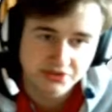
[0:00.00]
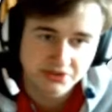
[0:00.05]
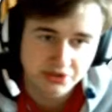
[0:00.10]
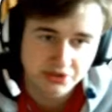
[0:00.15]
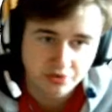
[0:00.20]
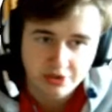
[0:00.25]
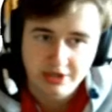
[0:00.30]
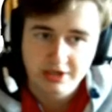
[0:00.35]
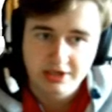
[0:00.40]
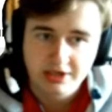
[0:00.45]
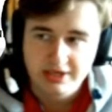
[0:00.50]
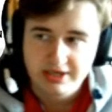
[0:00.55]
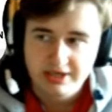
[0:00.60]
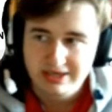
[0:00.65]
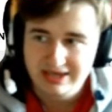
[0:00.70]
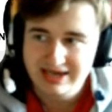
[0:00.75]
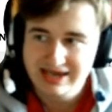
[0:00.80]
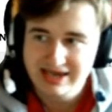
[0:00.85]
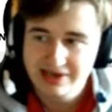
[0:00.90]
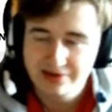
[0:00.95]
So
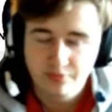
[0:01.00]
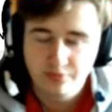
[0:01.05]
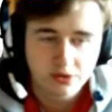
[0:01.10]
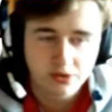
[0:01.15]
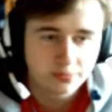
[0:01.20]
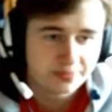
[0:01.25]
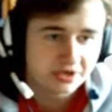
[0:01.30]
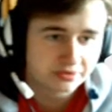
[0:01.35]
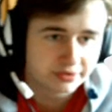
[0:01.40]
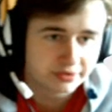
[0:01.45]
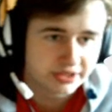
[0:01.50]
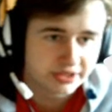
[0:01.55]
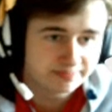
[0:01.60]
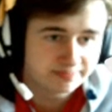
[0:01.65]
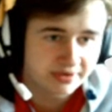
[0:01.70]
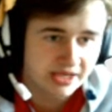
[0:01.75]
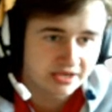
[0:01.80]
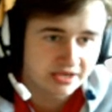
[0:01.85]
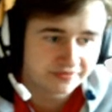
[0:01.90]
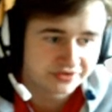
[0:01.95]
it will be a
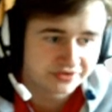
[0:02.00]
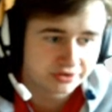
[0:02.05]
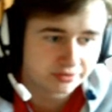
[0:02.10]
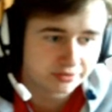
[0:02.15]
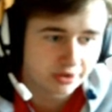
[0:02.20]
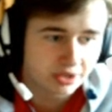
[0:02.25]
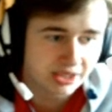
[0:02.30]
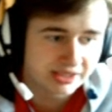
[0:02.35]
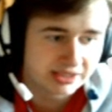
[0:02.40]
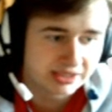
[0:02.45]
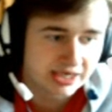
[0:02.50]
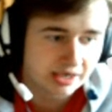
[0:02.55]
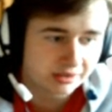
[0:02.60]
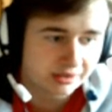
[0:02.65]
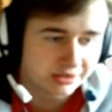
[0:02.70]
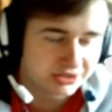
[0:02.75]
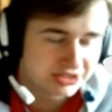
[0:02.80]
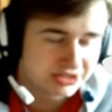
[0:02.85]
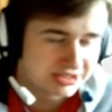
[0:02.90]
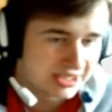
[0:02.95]
replay of the Roland
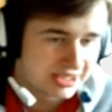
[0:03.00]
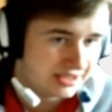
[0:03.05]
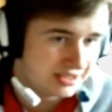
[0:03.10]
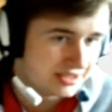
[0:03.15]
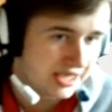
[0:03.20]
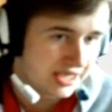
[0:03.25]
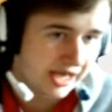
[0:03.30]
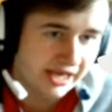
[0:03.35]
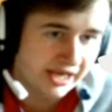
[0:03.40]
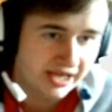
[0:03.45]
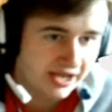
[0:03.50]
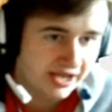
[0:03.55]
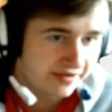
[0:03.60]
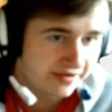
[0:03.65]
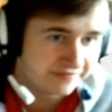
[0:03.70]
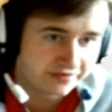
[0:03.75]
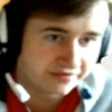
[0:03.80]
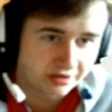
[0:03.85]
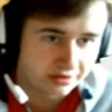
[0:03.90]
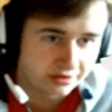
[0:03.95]
Garros, and I
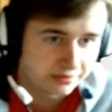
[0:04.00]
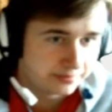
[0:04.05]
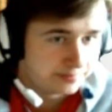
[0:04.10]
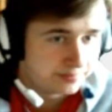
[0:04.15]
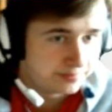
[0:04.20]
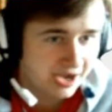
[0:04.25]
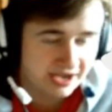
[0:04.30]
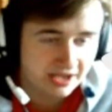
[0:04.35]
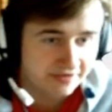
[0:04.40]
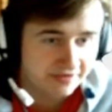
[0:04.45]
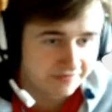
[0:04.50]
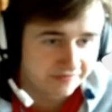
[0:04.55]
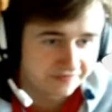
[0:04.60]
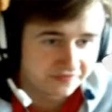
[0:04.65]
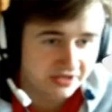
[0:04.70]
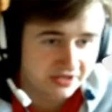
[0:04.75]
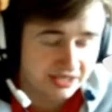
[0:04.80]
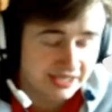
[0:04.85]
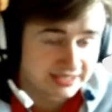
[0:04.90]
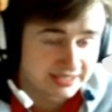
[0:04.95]
have a
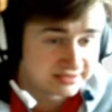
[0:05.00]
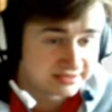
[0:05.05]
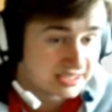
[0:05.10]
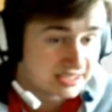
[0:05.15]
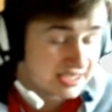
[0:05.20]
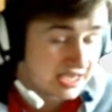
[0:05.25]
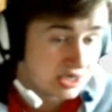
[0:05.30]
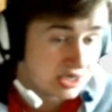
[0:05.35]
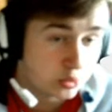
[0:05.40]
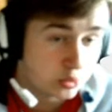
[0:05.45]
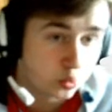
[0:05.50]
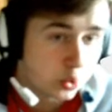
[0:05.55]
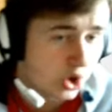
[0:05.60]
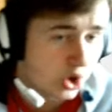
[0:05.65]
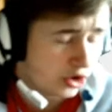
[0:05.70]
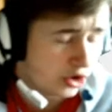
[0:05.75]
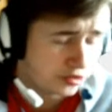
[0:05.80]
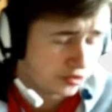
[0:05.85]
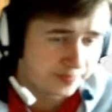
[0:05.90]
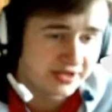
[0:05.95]
feeling that it
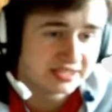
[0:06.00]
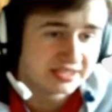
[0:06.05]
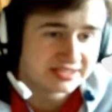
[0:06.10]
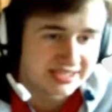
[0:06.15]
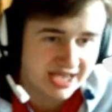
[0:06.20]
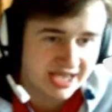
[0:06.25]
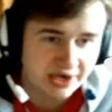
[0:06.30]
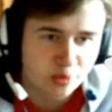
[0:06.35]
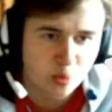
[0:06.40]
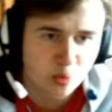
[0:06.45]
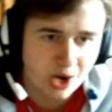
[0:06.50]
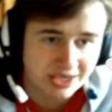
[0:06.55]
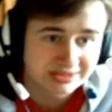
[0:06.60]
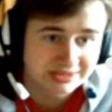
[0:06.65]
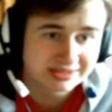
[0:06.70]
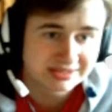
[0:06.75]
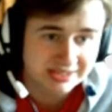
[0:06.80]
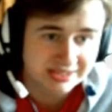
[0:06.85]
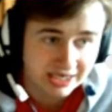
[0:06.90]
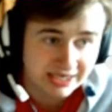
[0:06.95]
won't be that
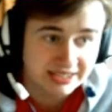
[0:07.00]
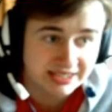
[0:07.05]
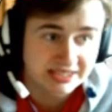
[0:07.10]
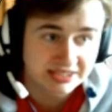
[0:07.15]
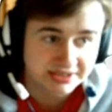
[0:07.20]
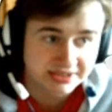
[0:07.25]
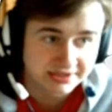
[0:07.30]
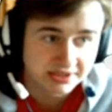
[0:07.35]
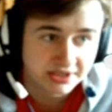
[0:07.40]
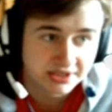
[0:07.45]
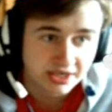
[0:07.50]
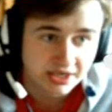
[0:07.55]
one-sided